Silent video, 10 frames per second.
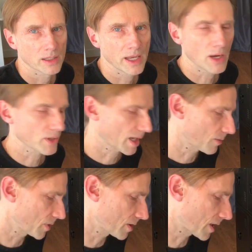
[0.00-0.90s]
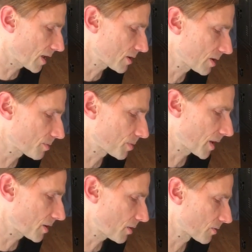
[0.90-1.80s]
Now, can we occasionally
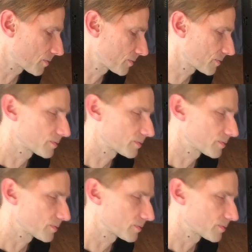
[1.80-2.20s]
play a note?